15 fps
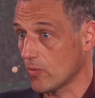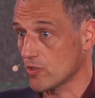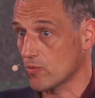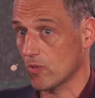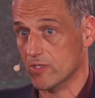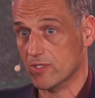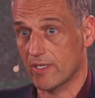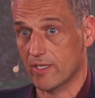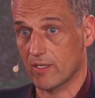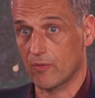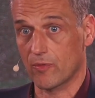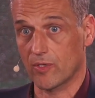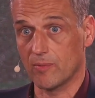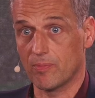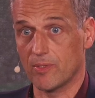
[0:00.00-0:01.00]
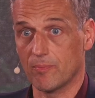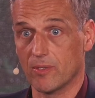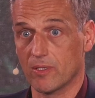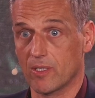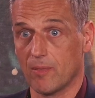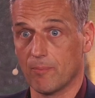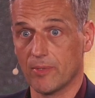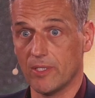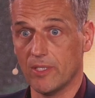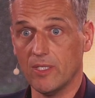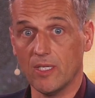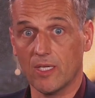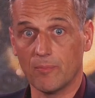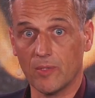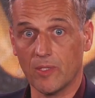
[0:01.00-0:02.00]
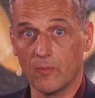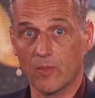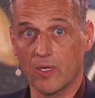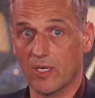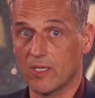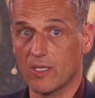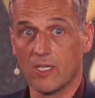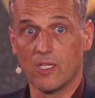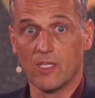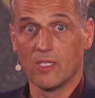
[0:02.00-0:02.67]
which was like a 3-people company, and meanwhile